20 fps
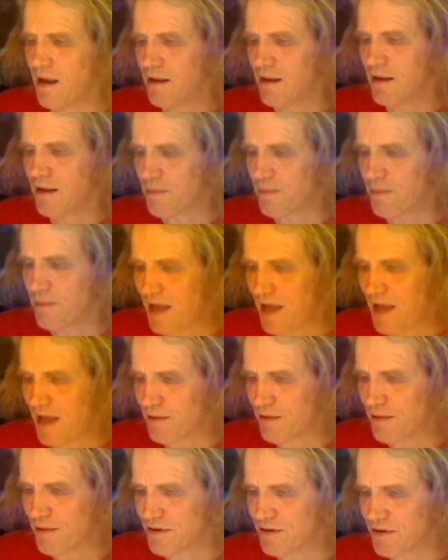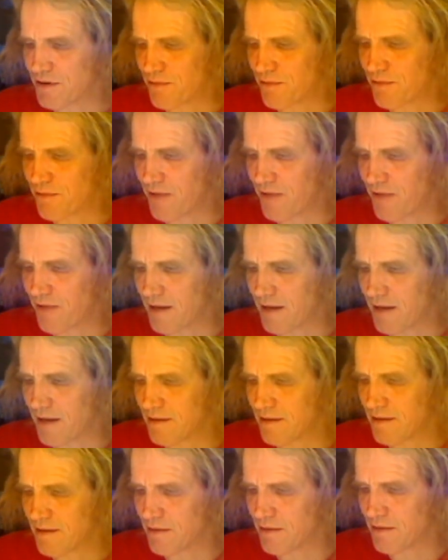The black would just reflect,
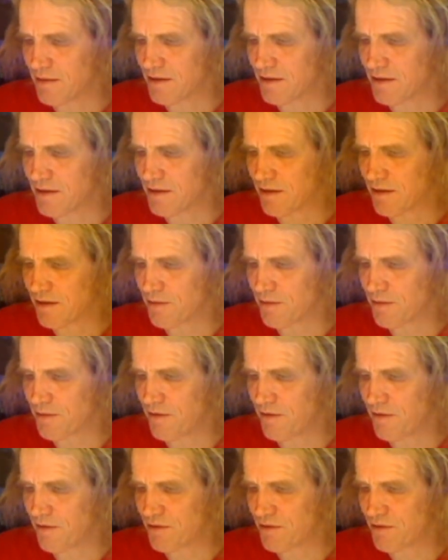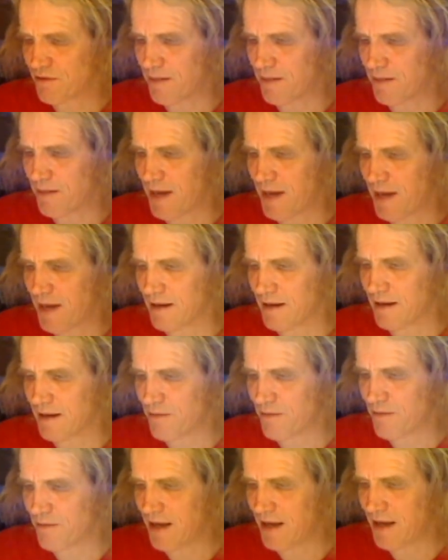so it just comes off straight back. And the
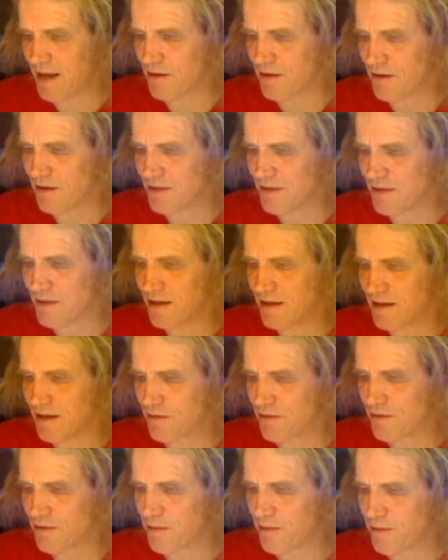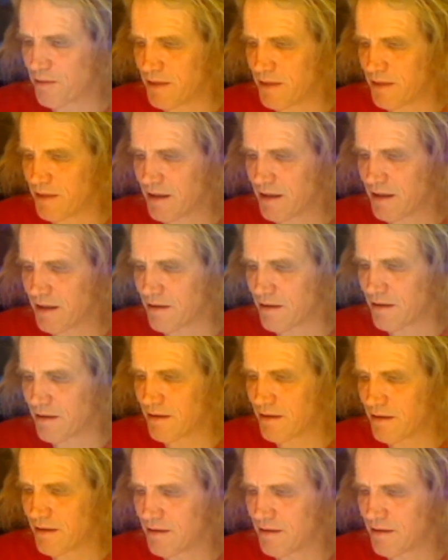red goes in and goes perpendicular.